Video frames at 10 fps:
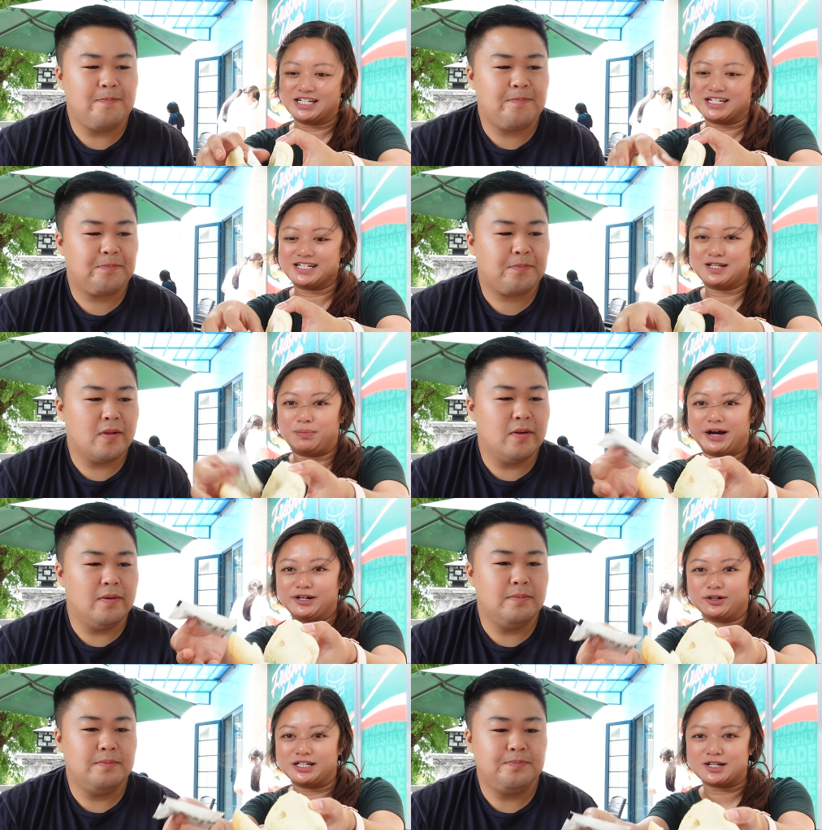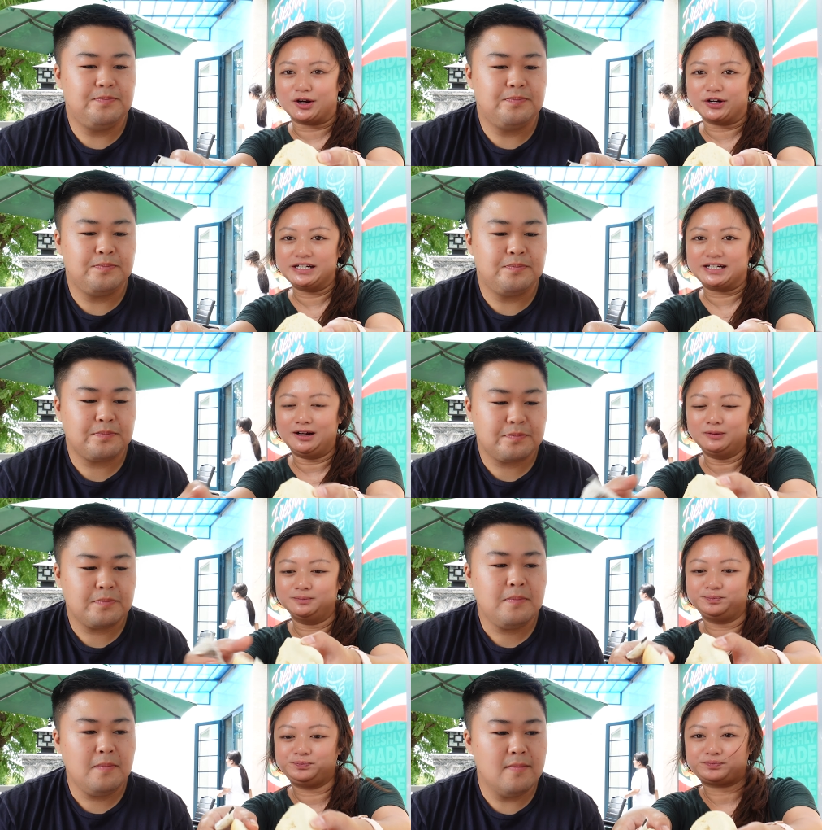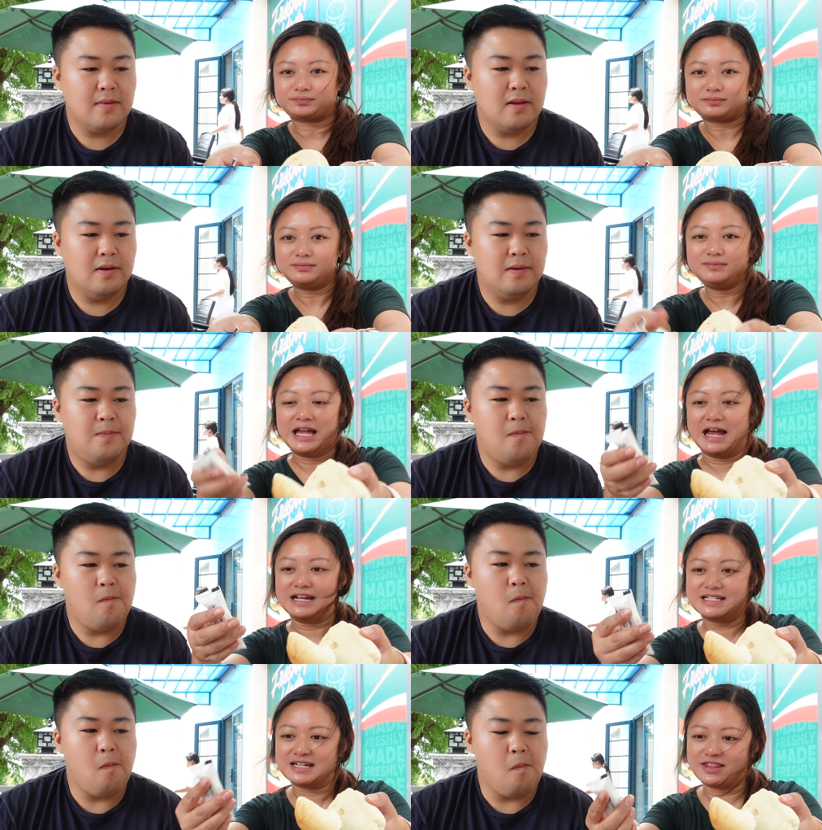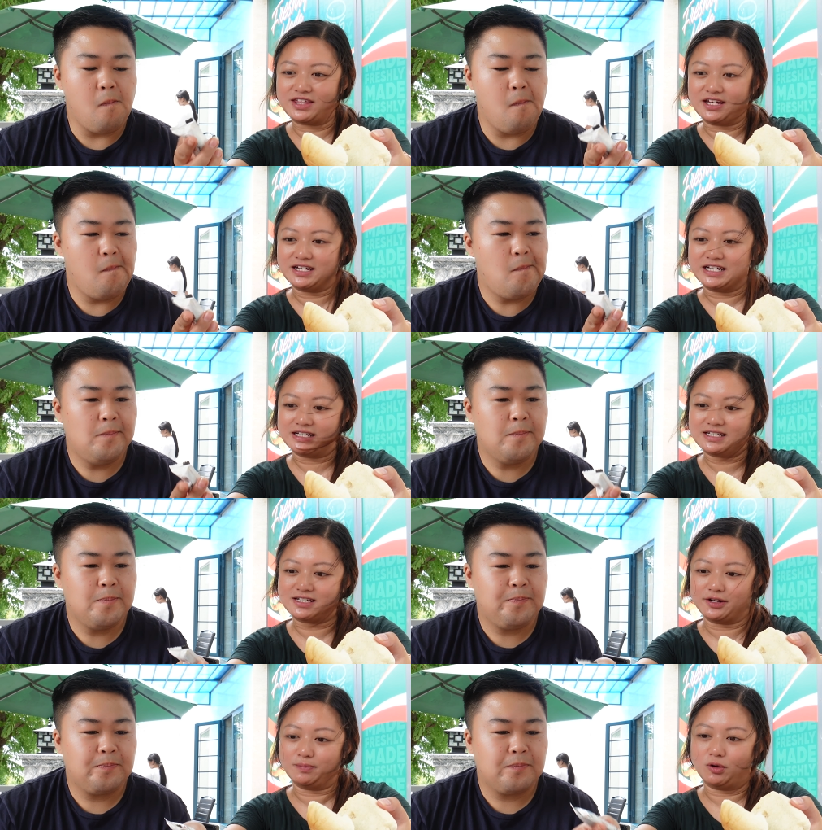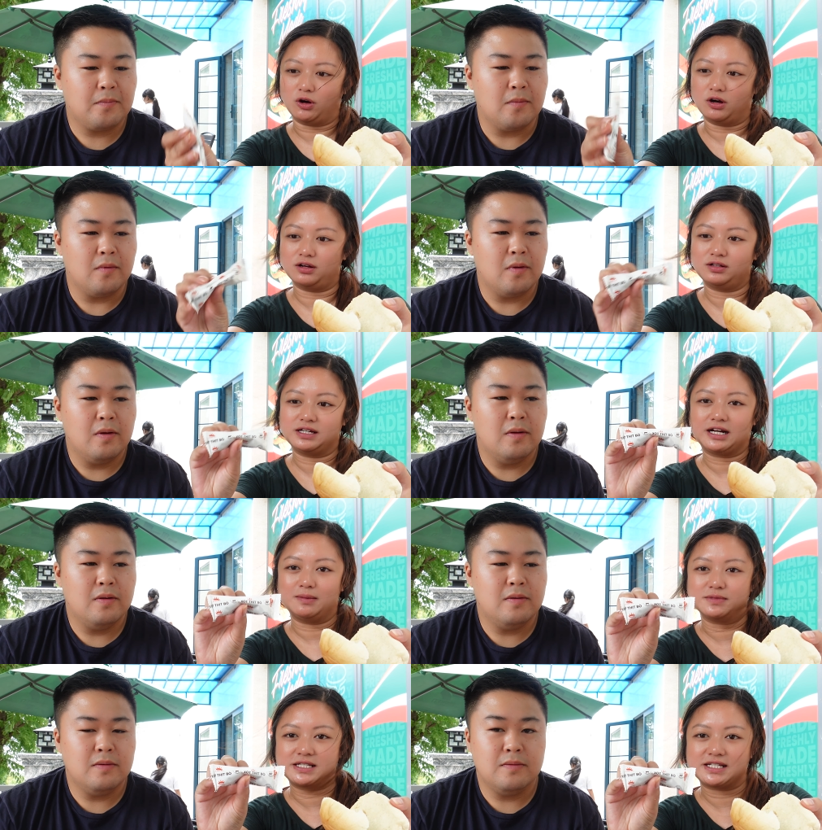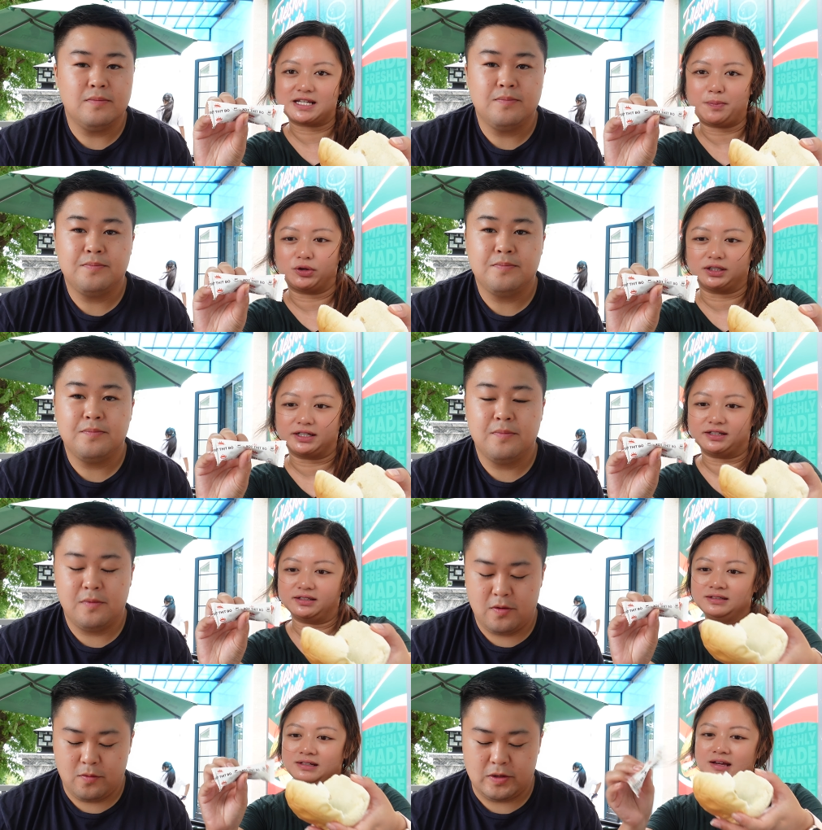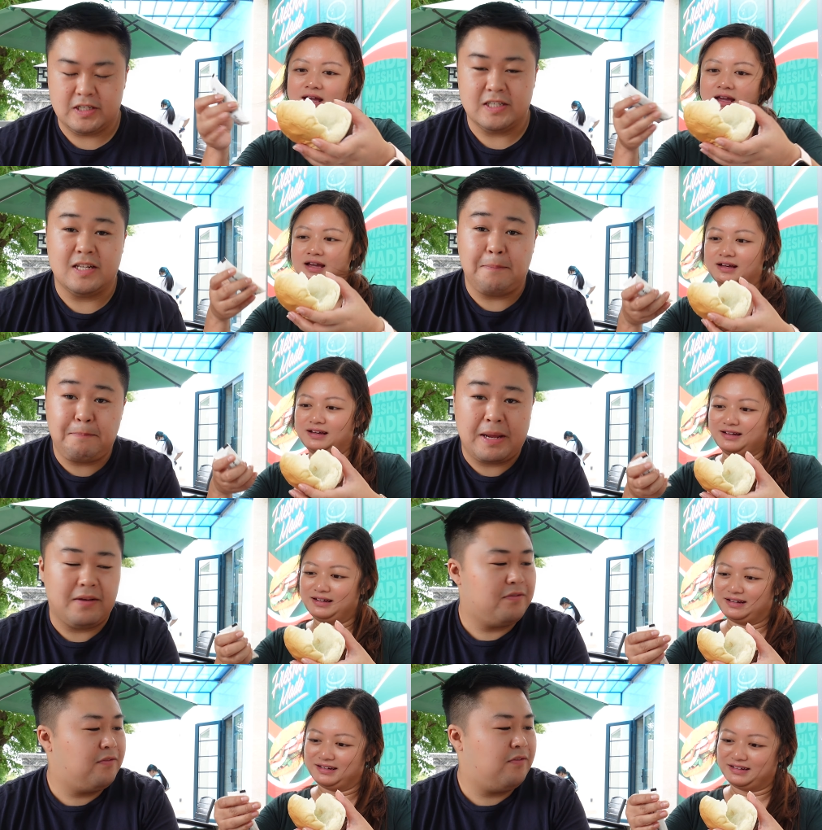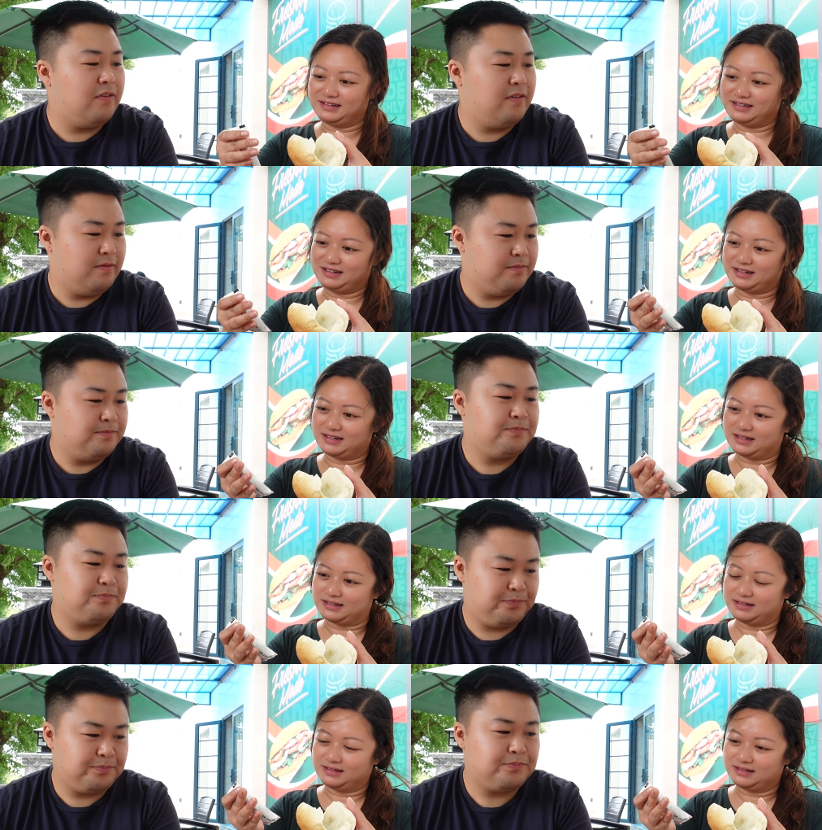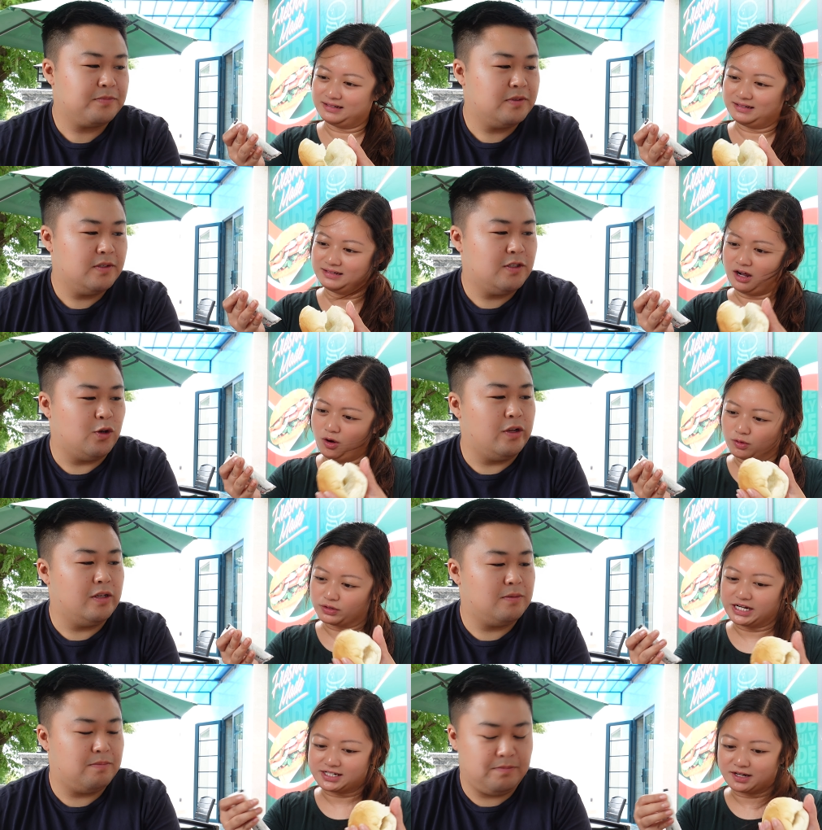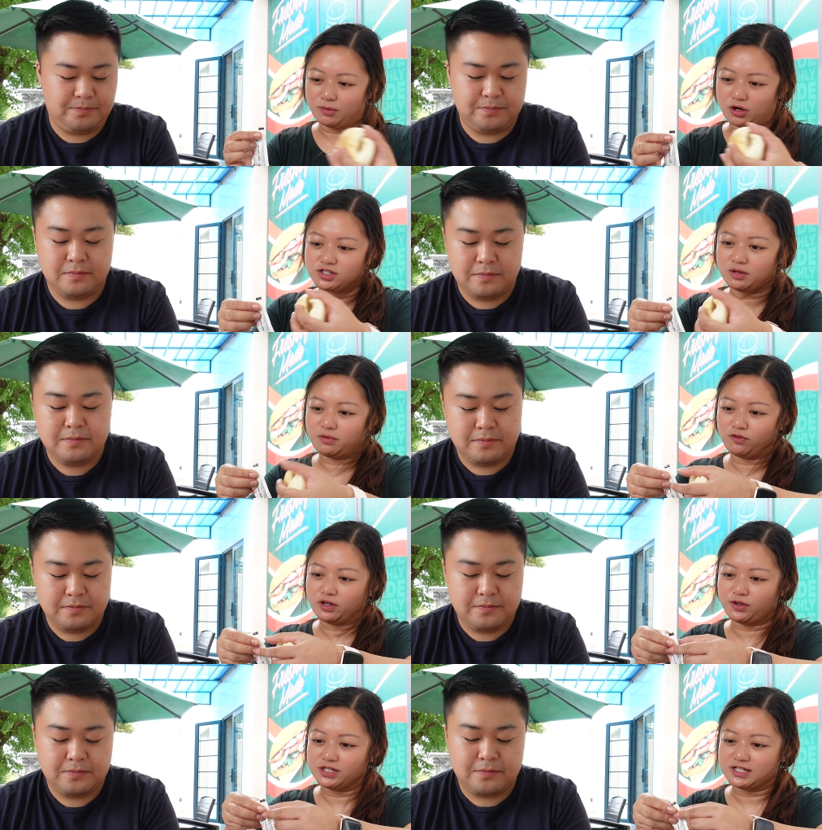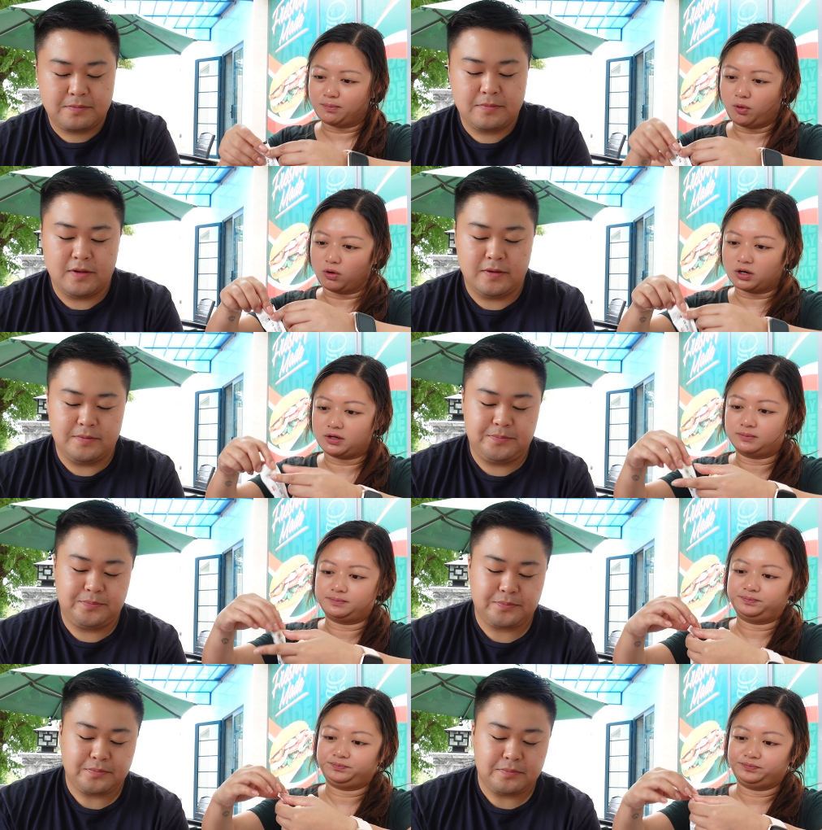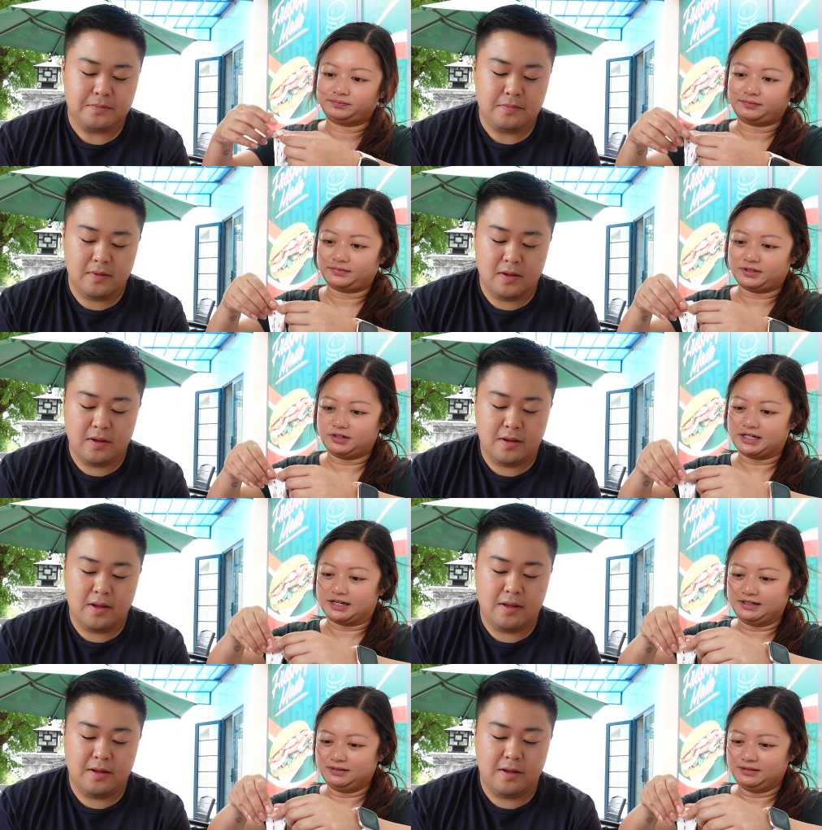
Speaker 1: it's just a bun on its own here and the thit bo comes separately.
Speaker 2: Which is the beef.
Speaker 1: Yeah. So oh, yeah, thit bo. So before I thought it was a pork. Okay.